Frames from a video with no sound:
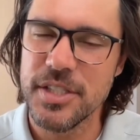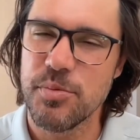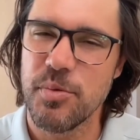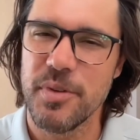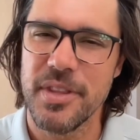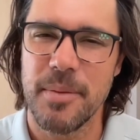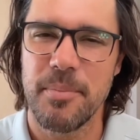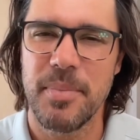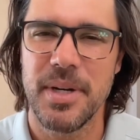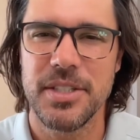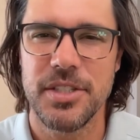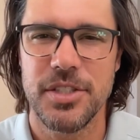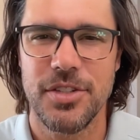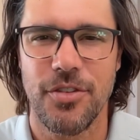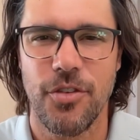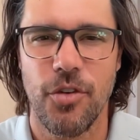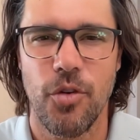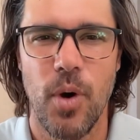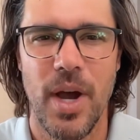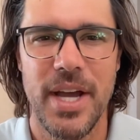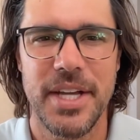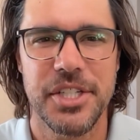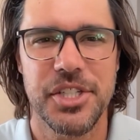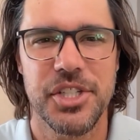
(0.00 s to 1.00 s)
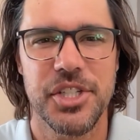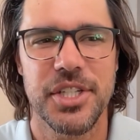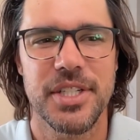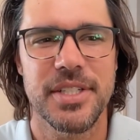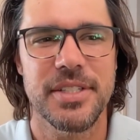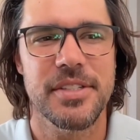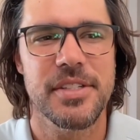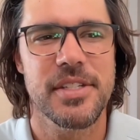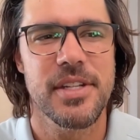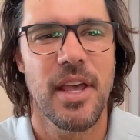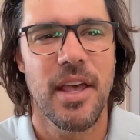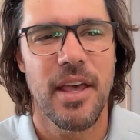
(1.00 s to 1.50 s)
with a bunch of
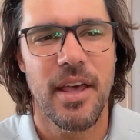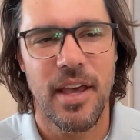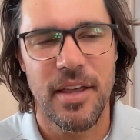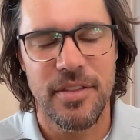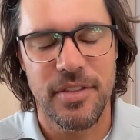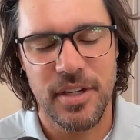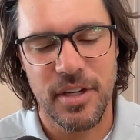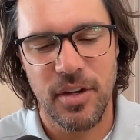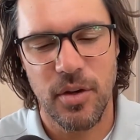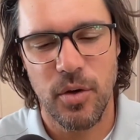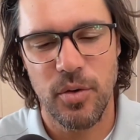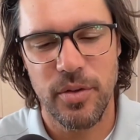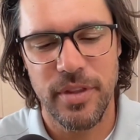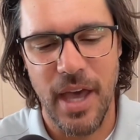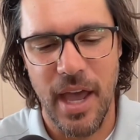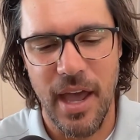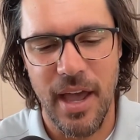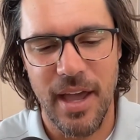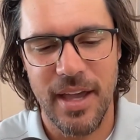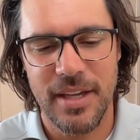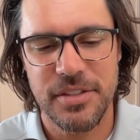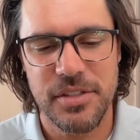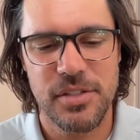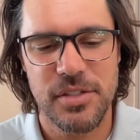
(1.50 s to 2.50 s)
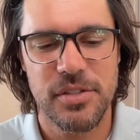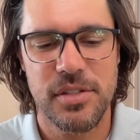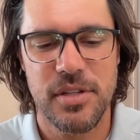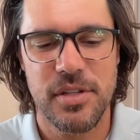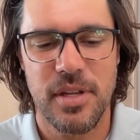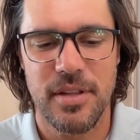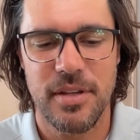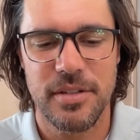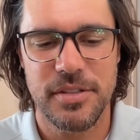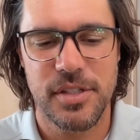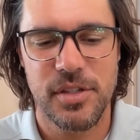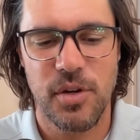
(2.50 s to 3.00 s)
questions, and the, the answers to
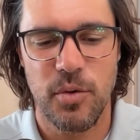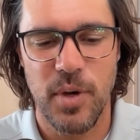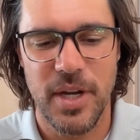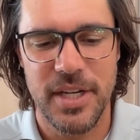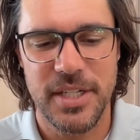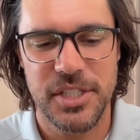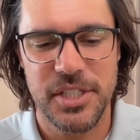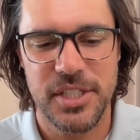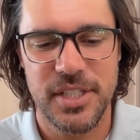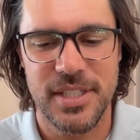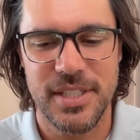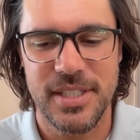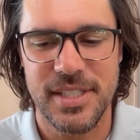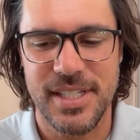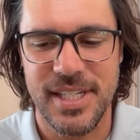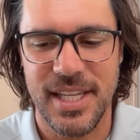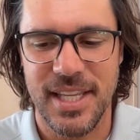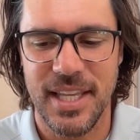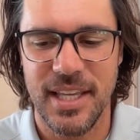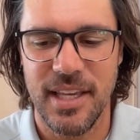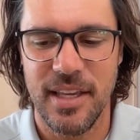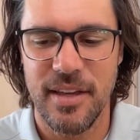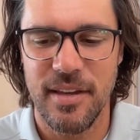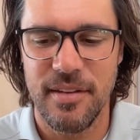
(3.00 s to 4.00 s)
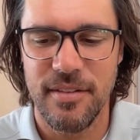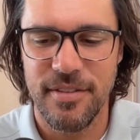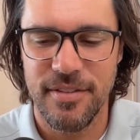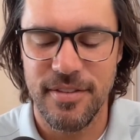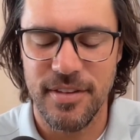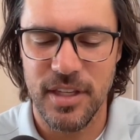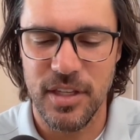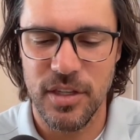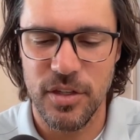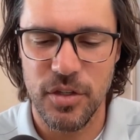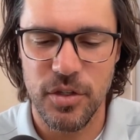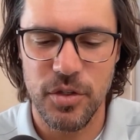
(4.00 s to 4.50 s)
those questions give
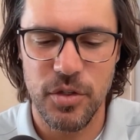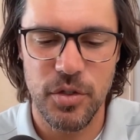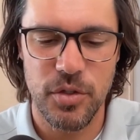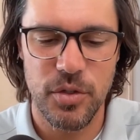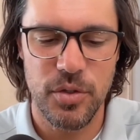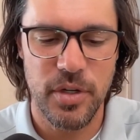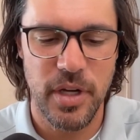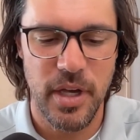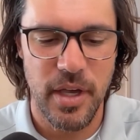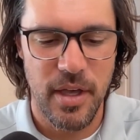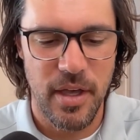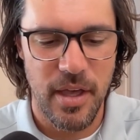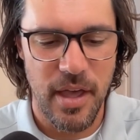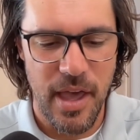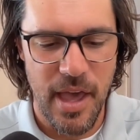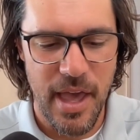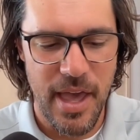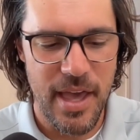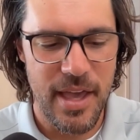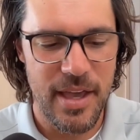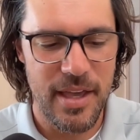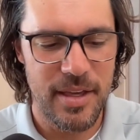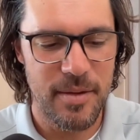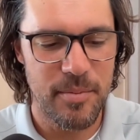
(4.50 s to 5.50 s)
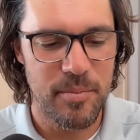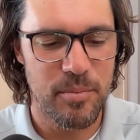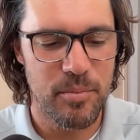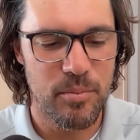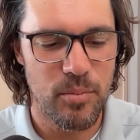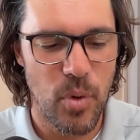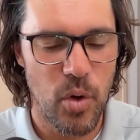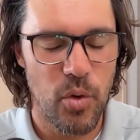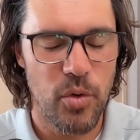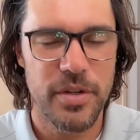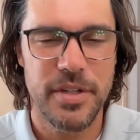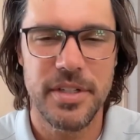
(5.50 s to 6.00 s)
you a
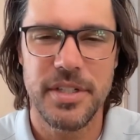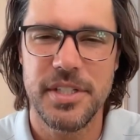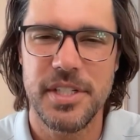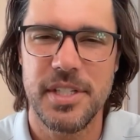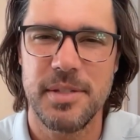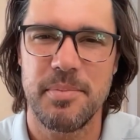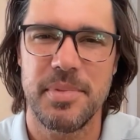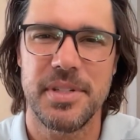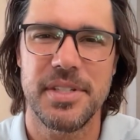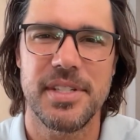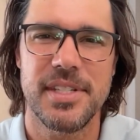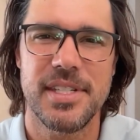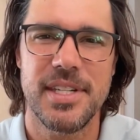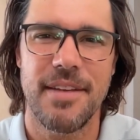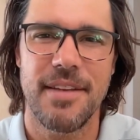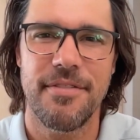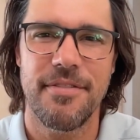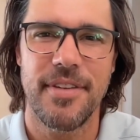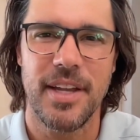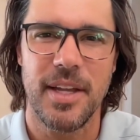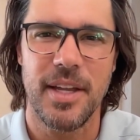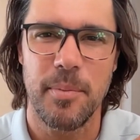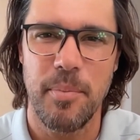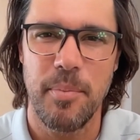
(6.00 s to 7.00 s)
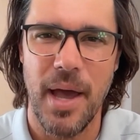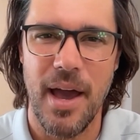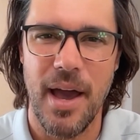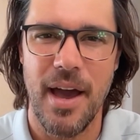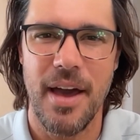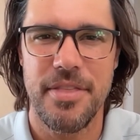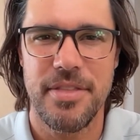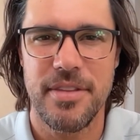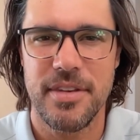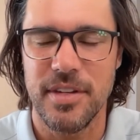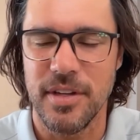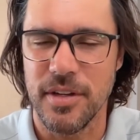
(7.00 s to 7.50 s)
more specific
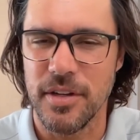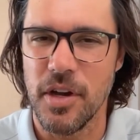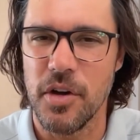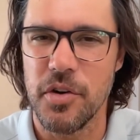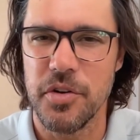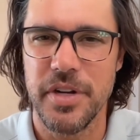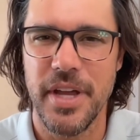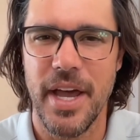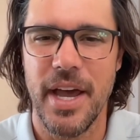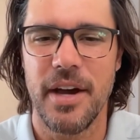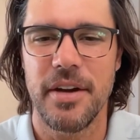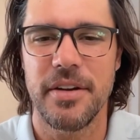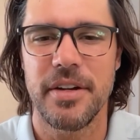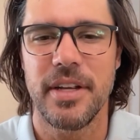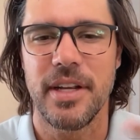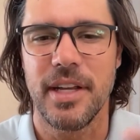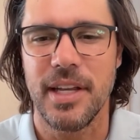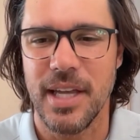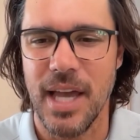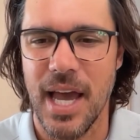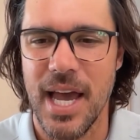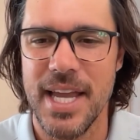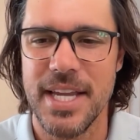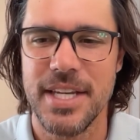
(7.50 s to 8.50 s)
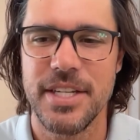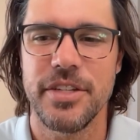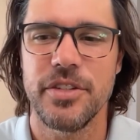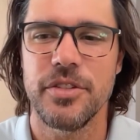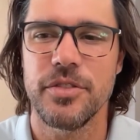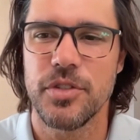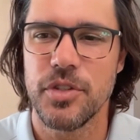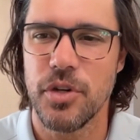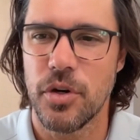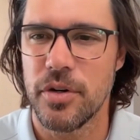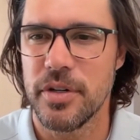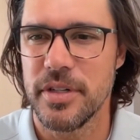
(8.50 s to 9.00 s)
path to go down and guide you
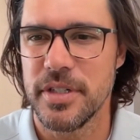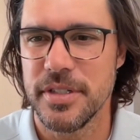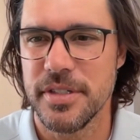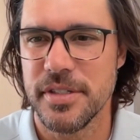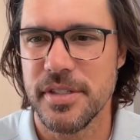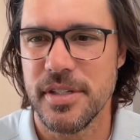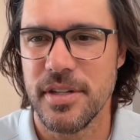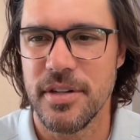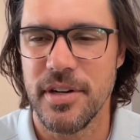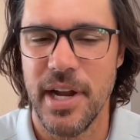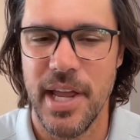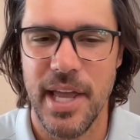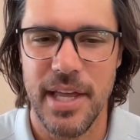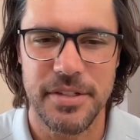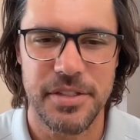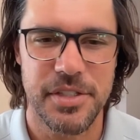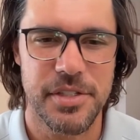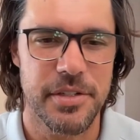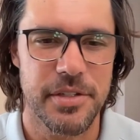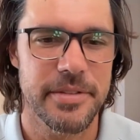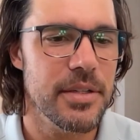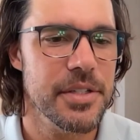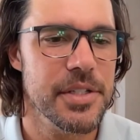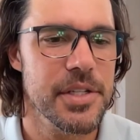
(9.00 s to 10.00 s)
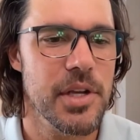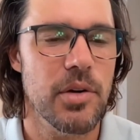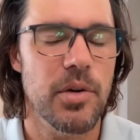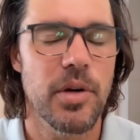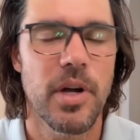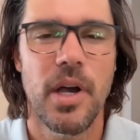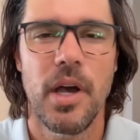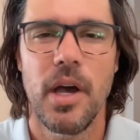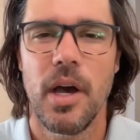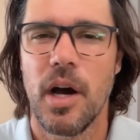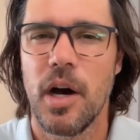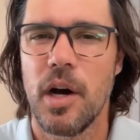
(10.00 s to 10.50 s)
towards your answer. So
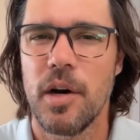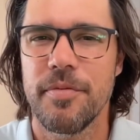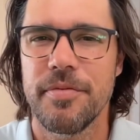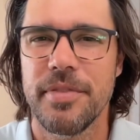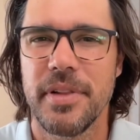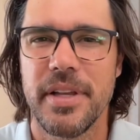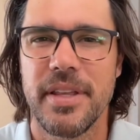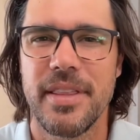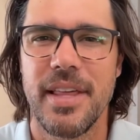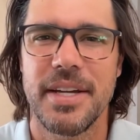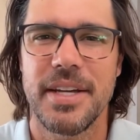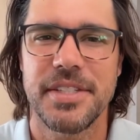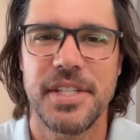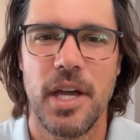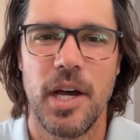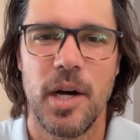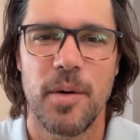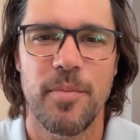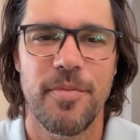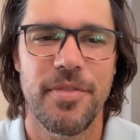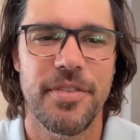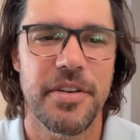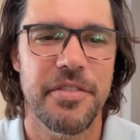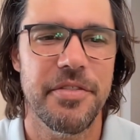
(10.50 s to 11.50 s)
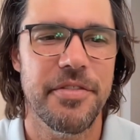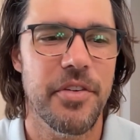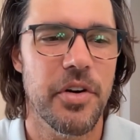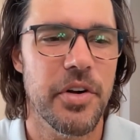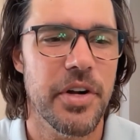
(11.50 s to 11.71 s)
hopefully that's helpful for